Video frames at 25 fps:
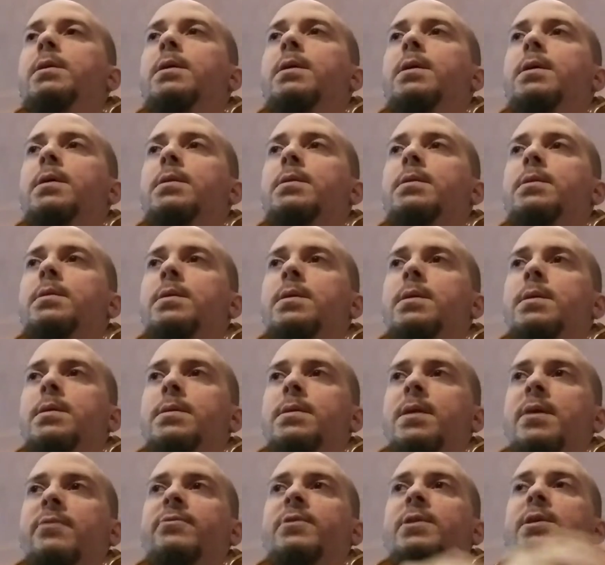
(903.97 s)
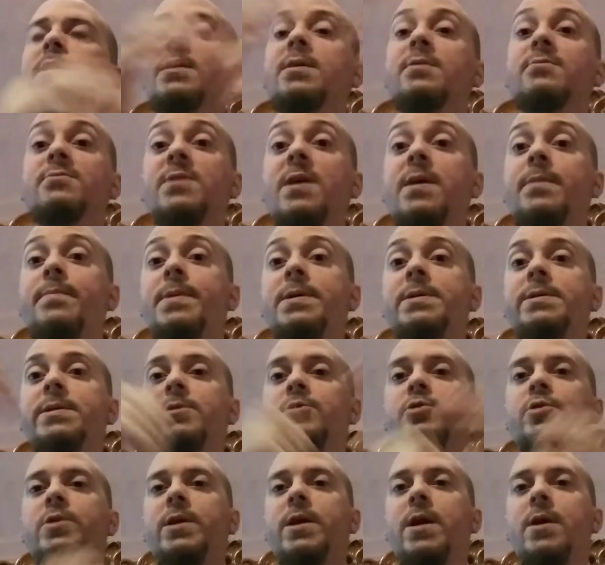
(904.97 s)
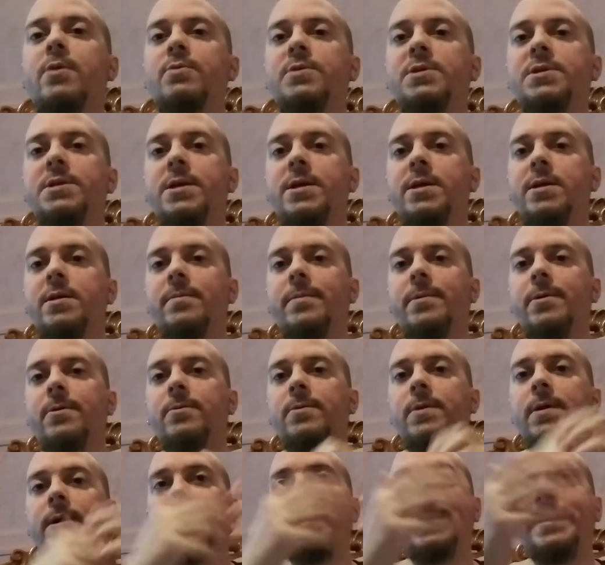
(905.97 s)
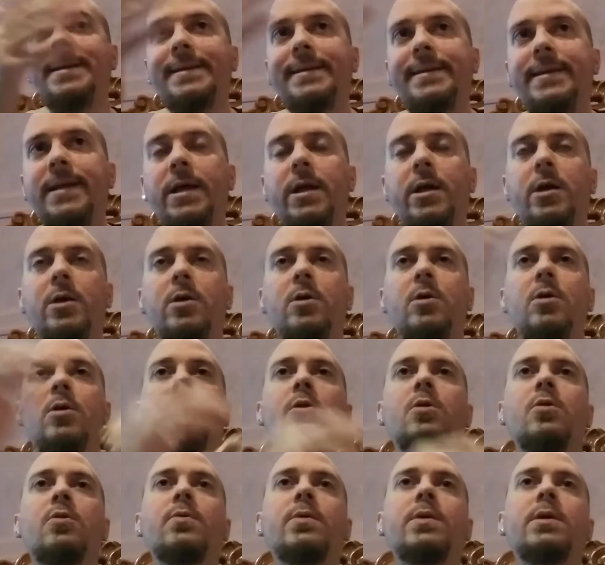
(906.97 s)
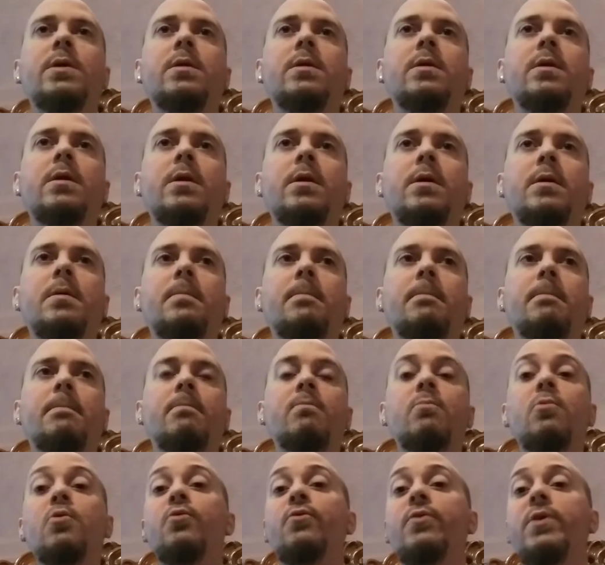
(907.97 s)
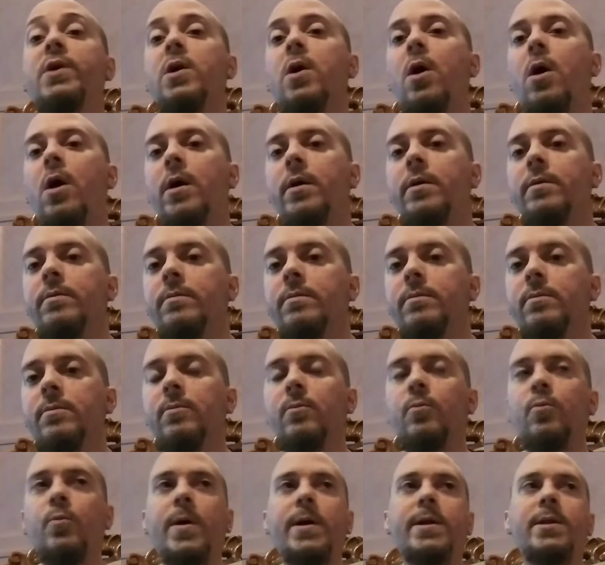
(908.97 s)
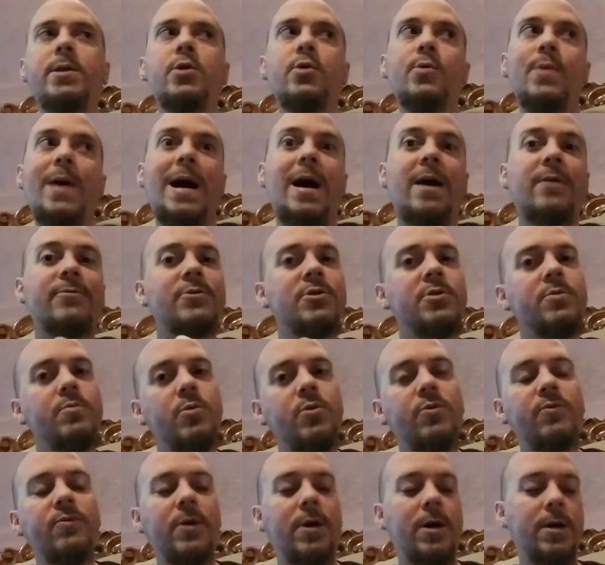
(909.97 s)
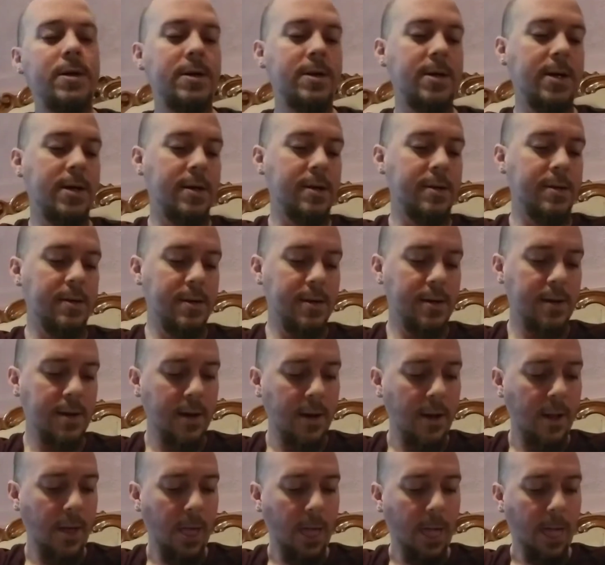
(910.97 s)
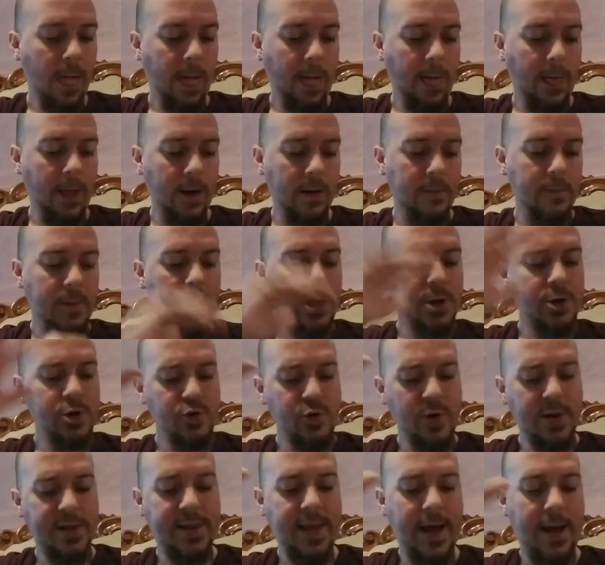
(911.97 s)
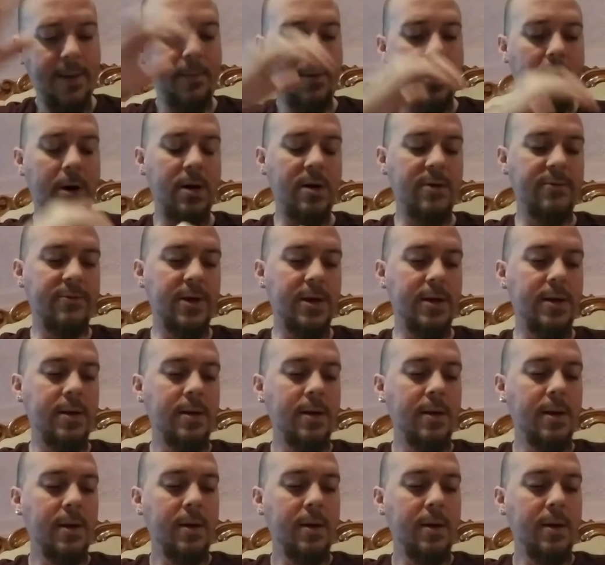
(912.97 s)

It it definitely gives that message, like I was saying about letting go and um, moving on when you have to move on, kind of thing. Um, I enjoyed that part of it.